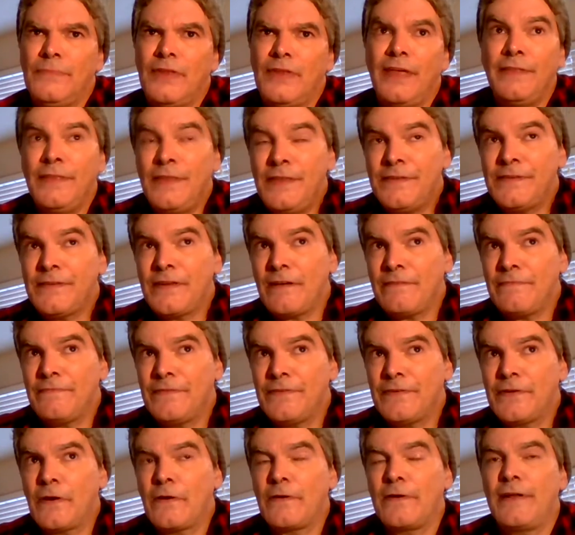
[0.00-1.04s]
And this stuff
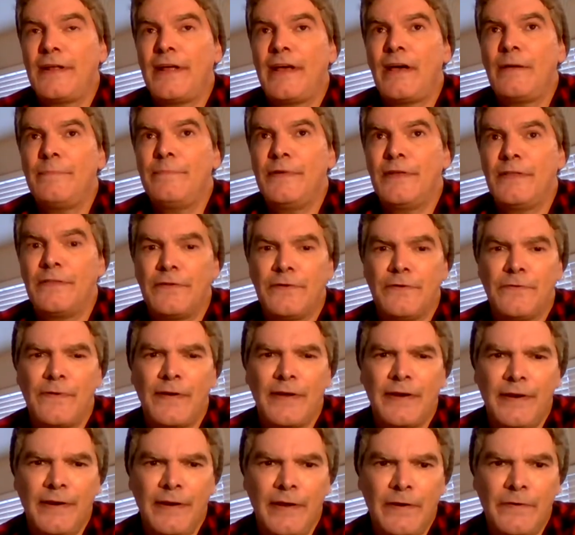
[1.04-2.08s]
started happening, the
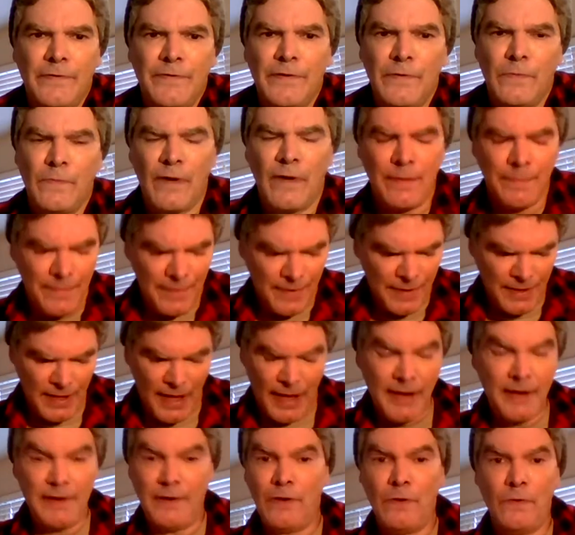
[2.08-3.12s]
directed energy weapon.
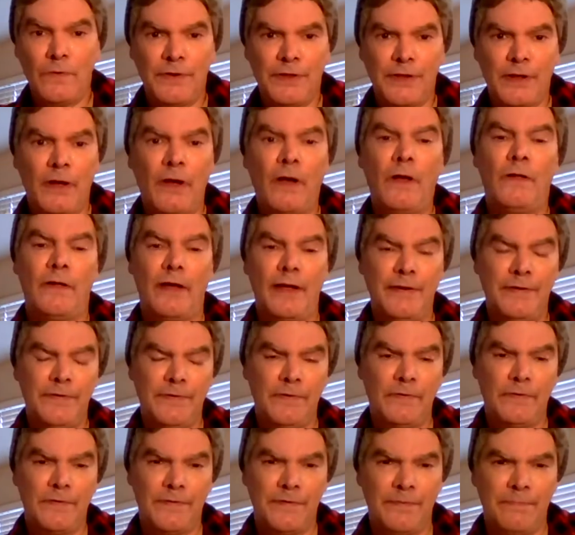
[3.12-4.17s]
I didn't know what to call it. I just
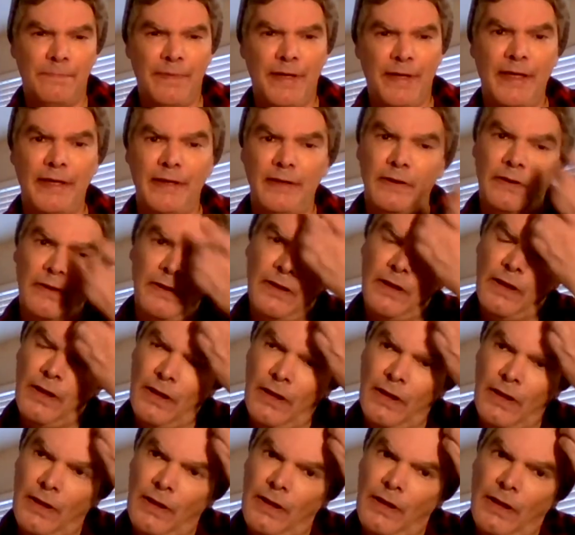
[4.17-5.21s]
knew I was in pain.
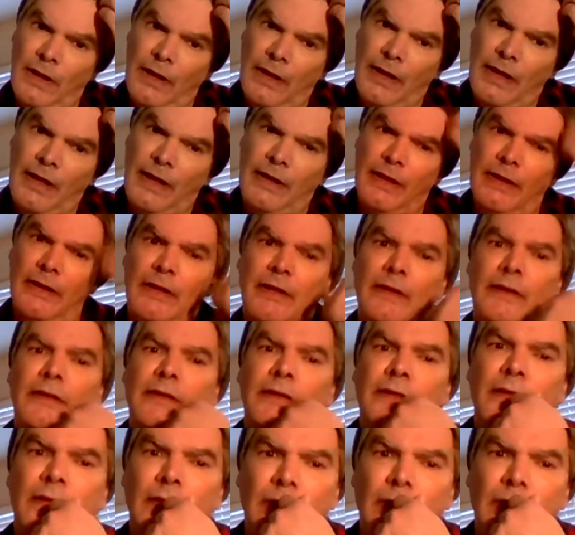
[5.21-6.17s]
And